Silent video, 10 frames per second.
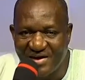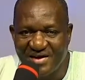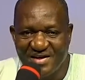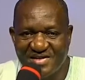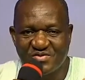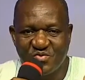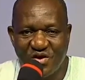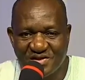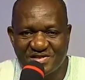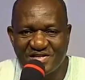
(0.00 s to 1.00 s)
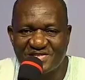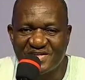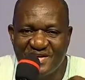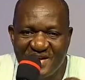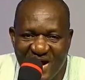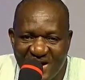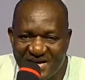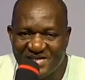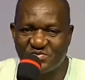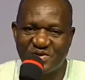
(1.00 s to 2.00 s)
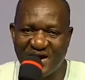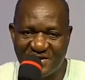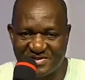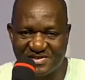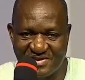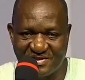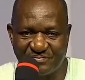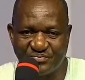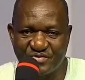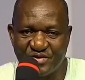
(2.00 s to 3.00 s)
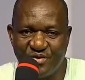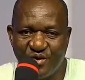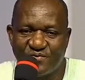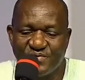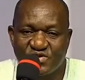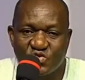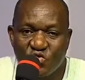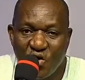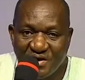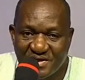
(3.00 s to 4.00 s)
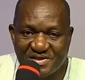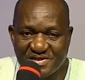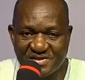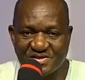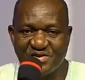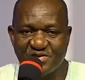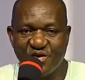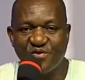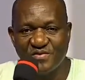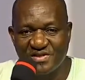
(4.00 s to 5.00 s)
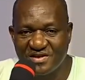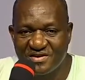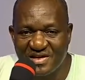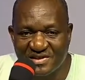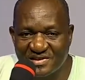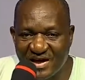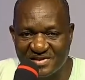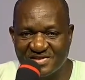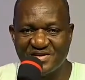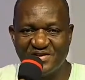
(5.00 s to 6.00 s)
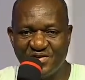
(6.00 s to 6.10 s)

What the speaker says: is what is the nearest we can see of his qualities, of his greatness,